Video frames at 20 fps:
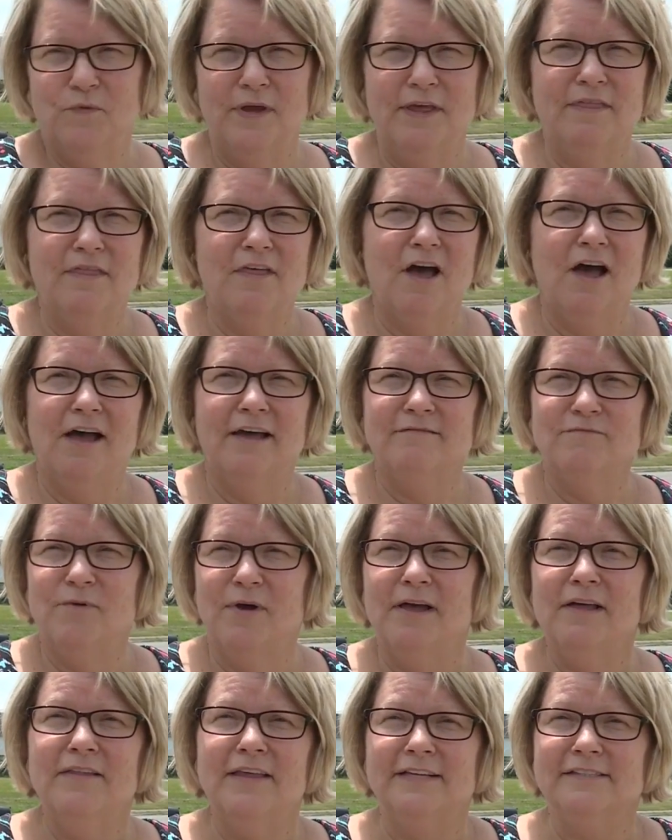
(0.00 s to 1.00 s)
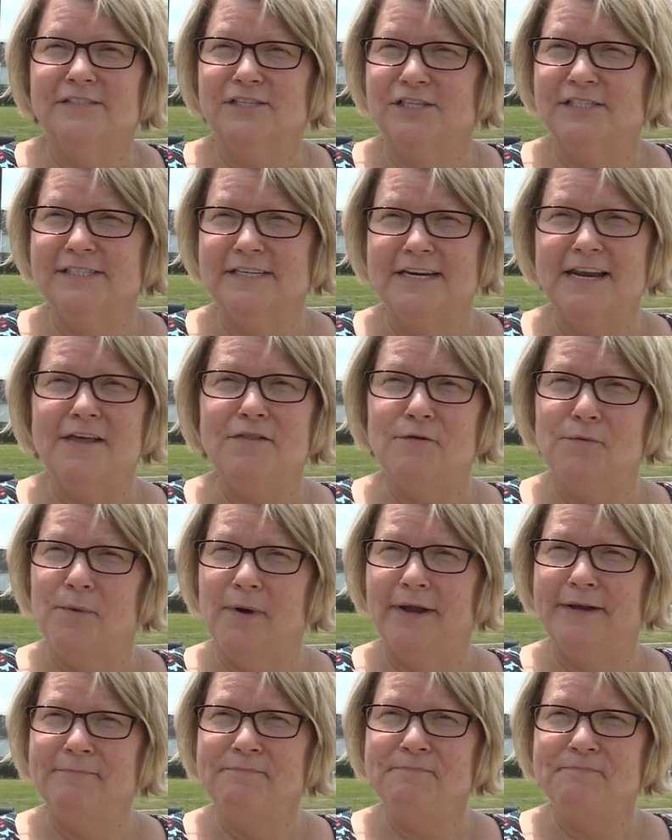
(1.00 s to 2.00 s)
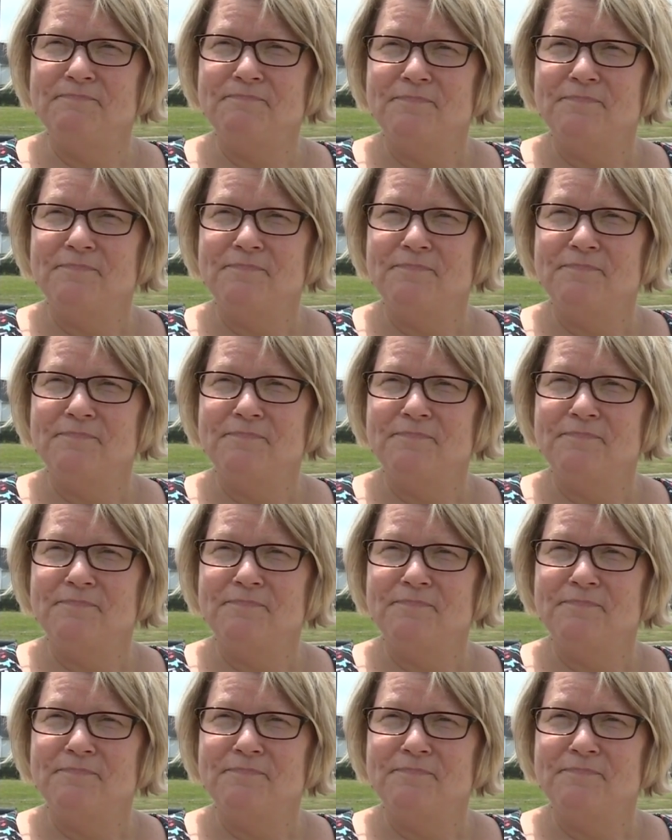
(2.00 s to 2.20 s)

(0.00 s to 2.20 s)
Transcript: we thought, well, that's just another one.